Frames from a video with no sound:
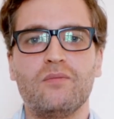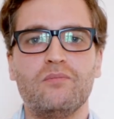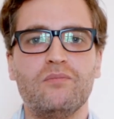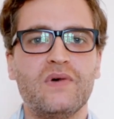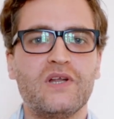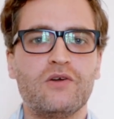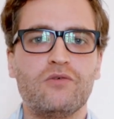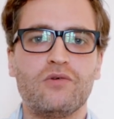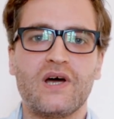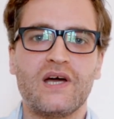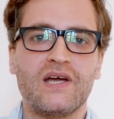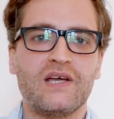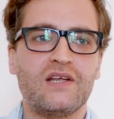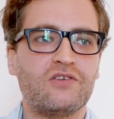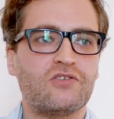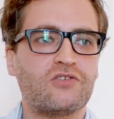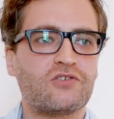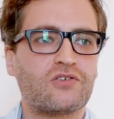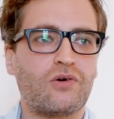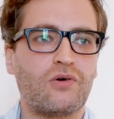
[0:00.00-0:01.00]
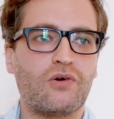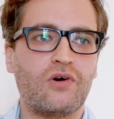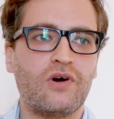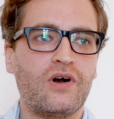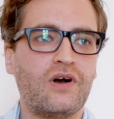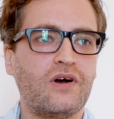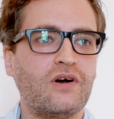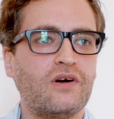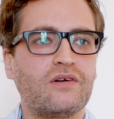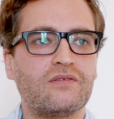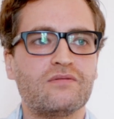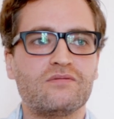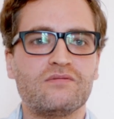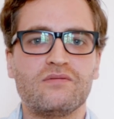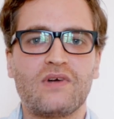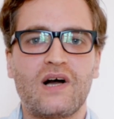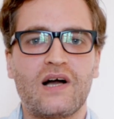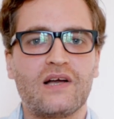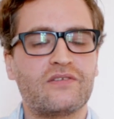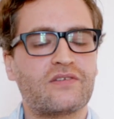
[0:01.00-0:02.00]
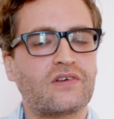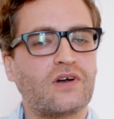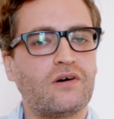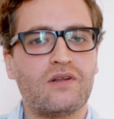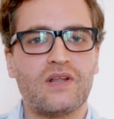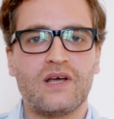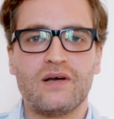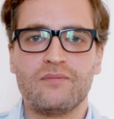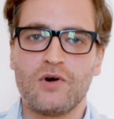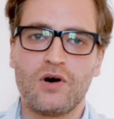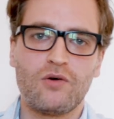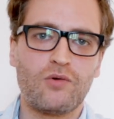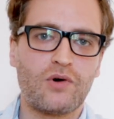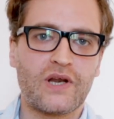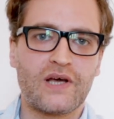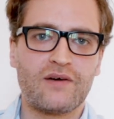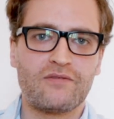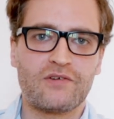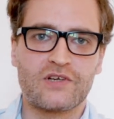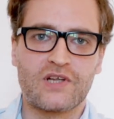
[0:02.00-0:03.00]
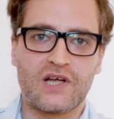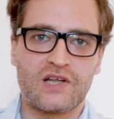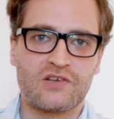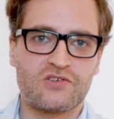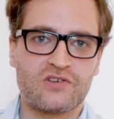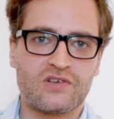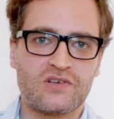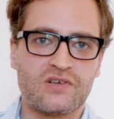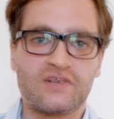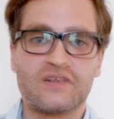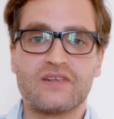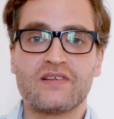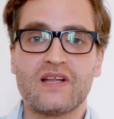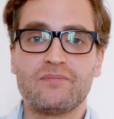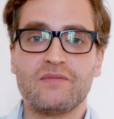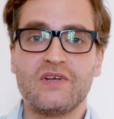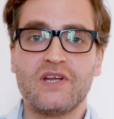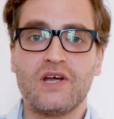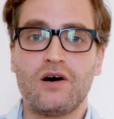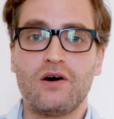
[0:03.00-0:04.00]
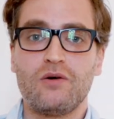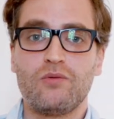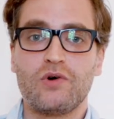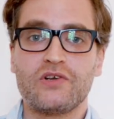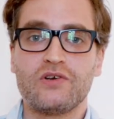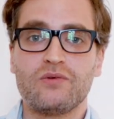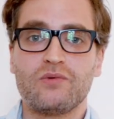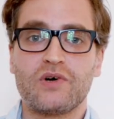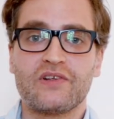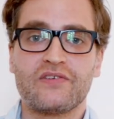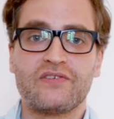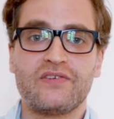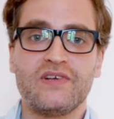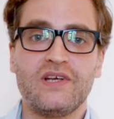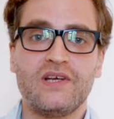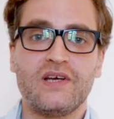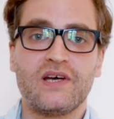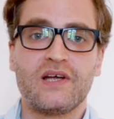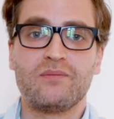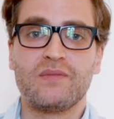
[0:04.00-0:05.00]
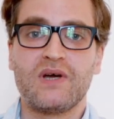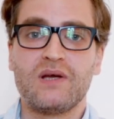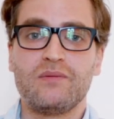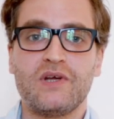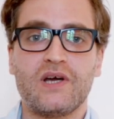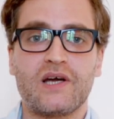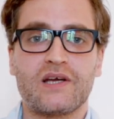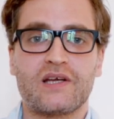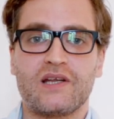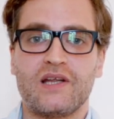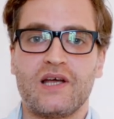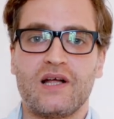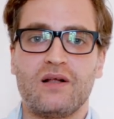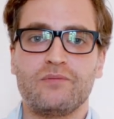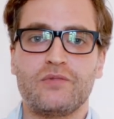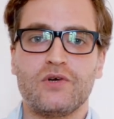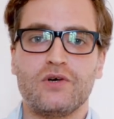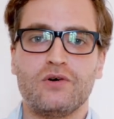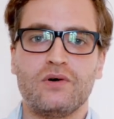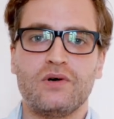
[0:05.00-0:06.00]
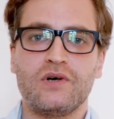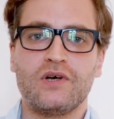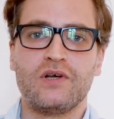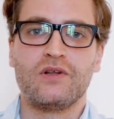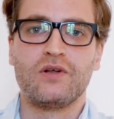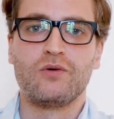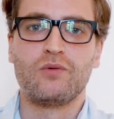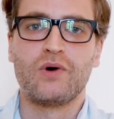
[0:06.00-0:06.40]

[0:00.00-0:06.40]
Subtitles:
mid-range or Ice Golem or whatever dungeon, just let me know what you want to see and maybe I can help you in